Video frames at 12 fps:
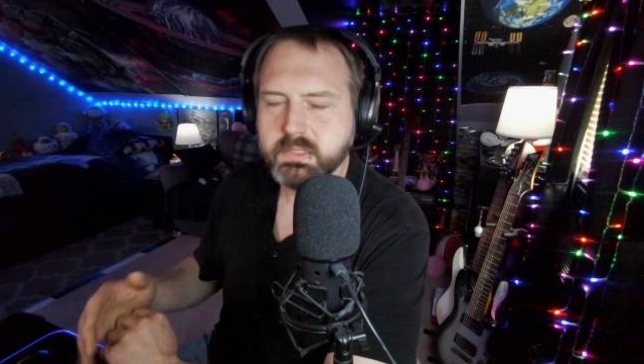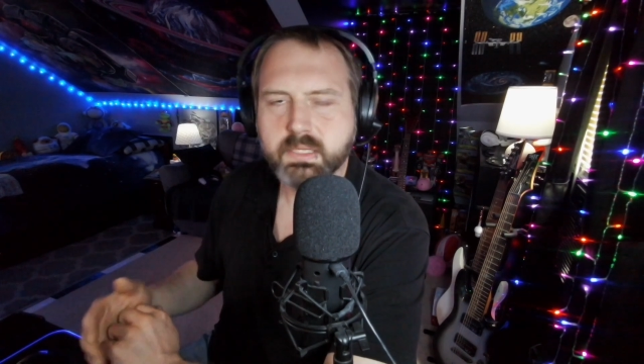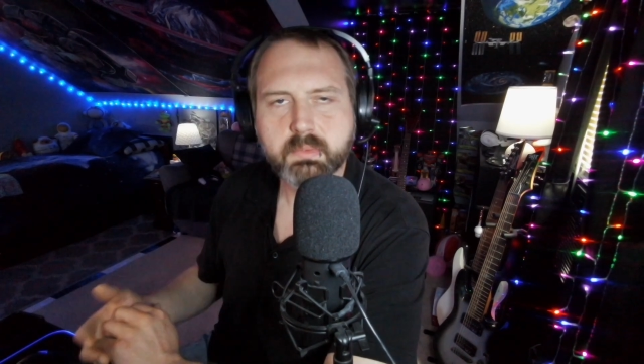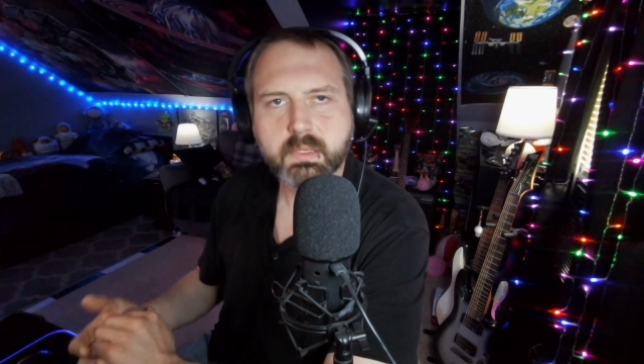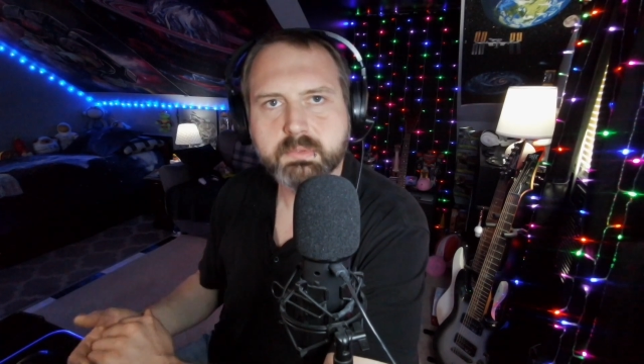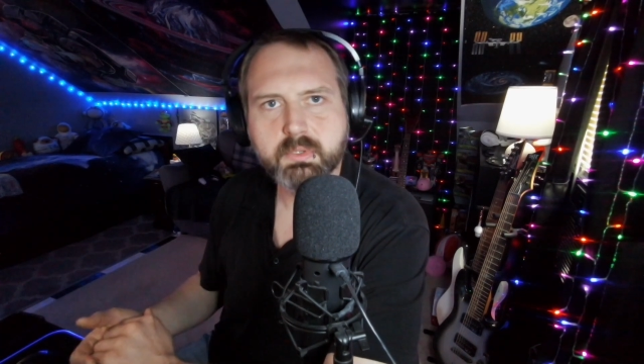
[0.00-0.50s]

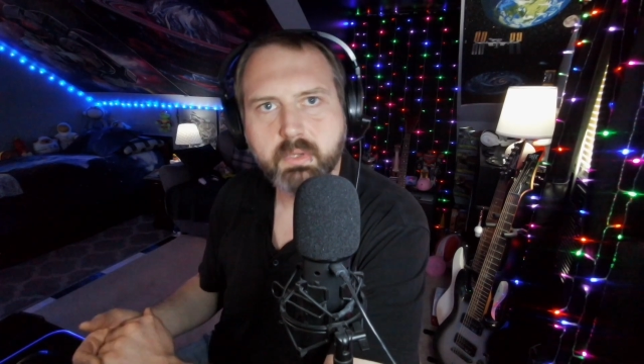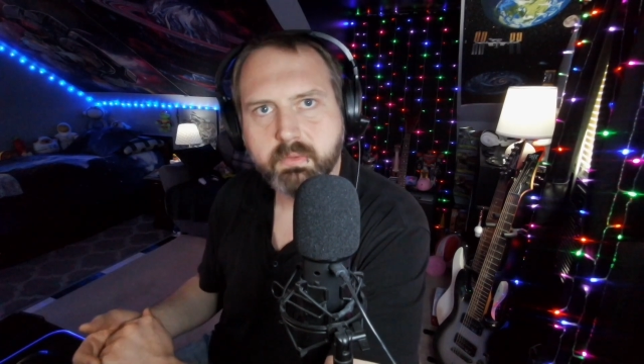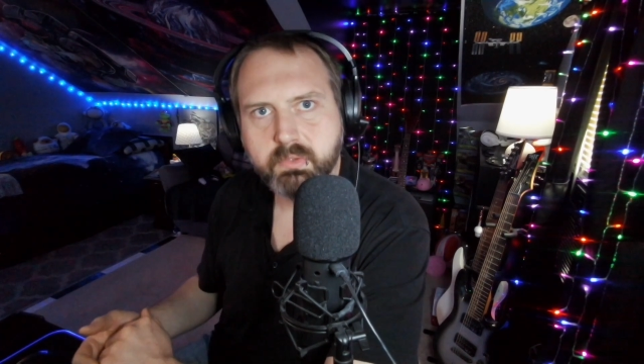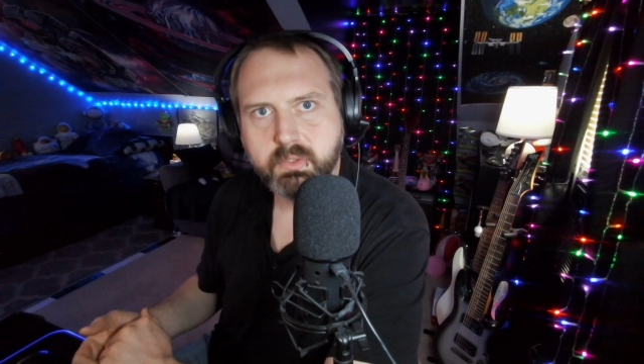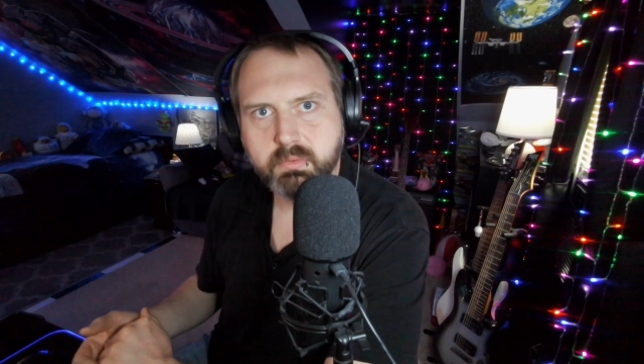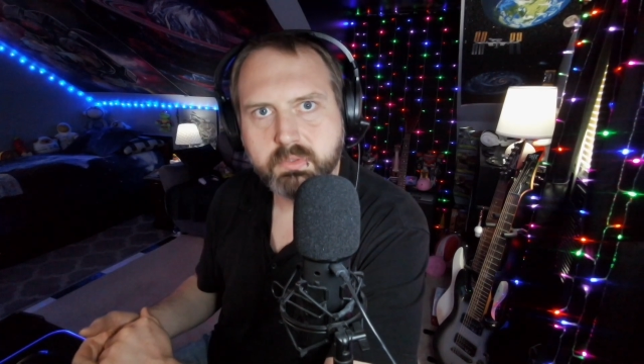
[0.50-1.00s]
sometimes all you have
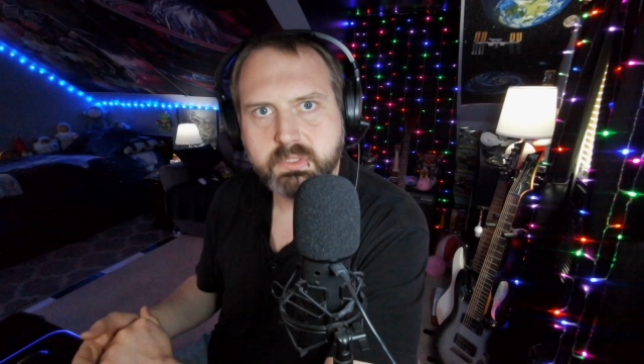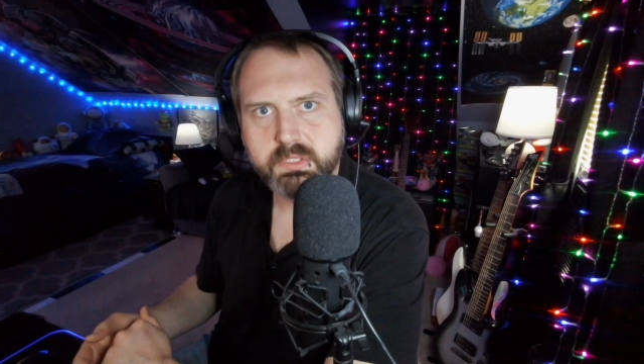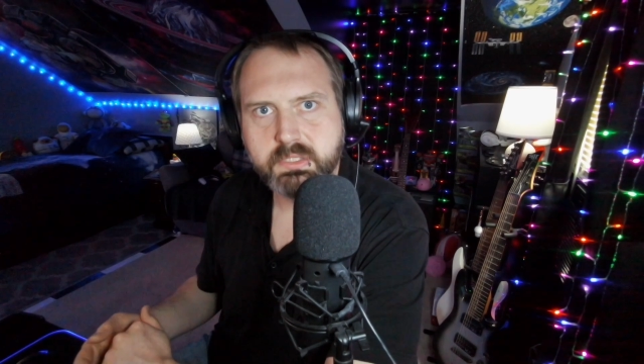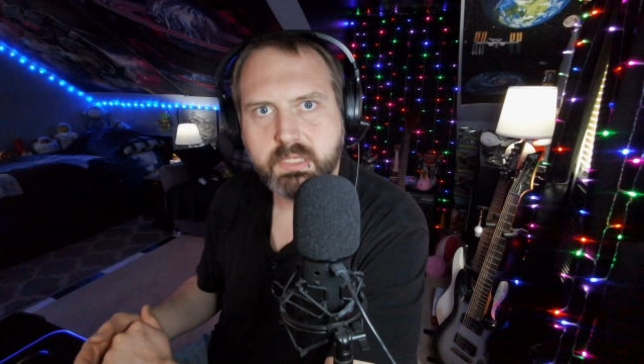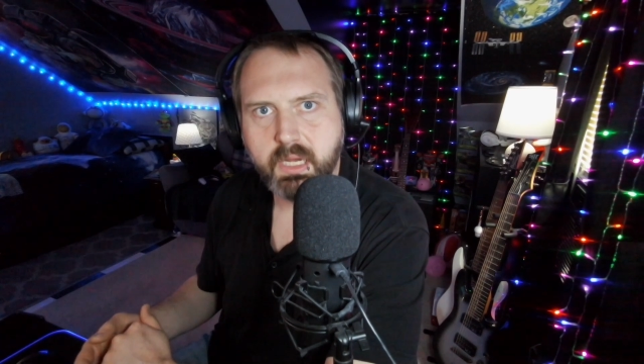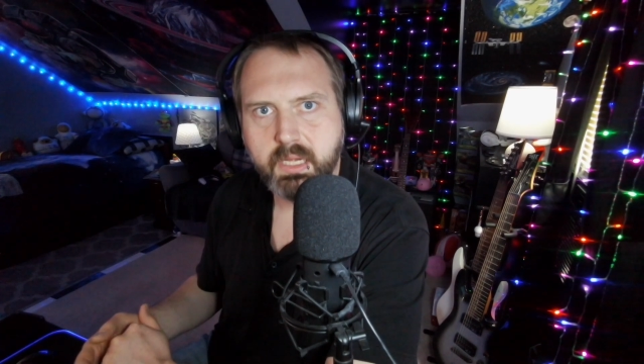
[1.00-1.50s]
to do is
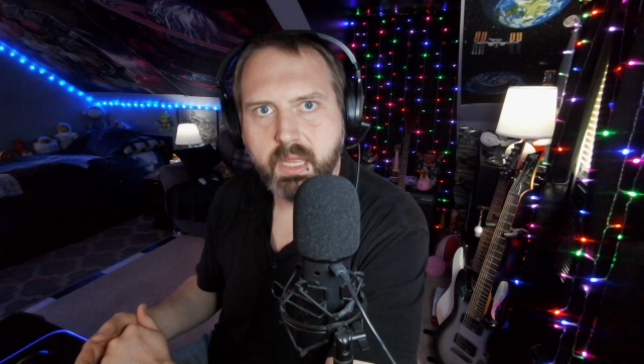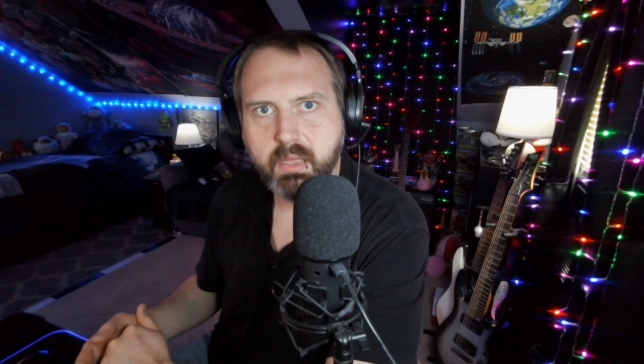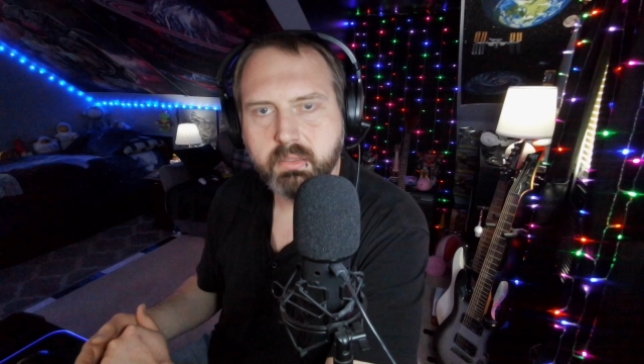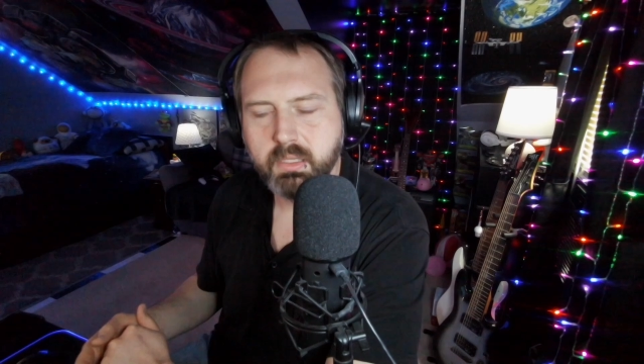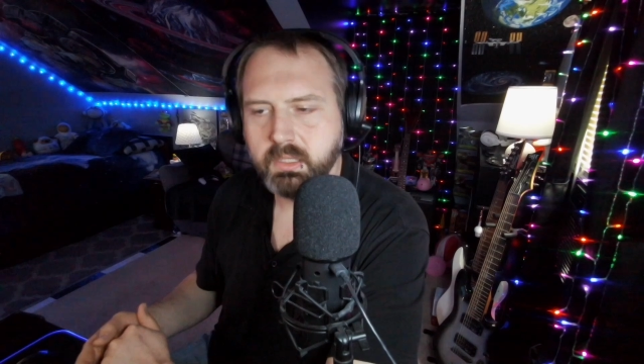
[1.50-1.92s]
just sign out.